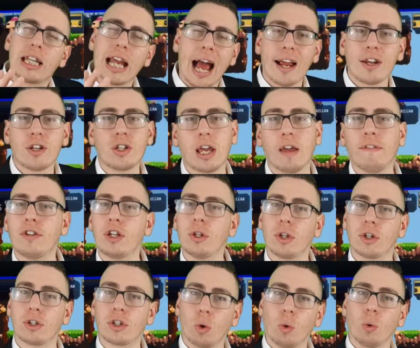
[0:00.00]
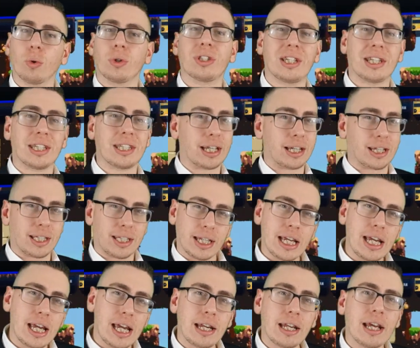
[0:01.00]
Dash gives you the tools to
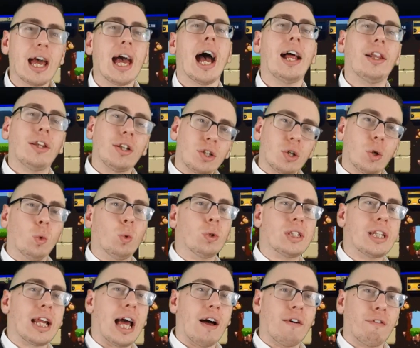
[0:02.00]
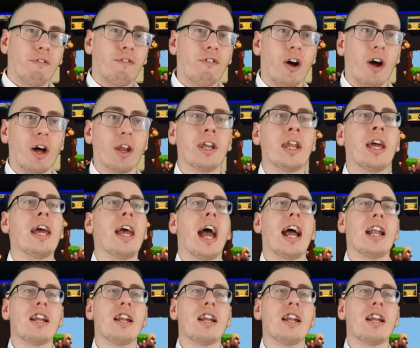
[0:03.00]
succeed and the tools to have fun,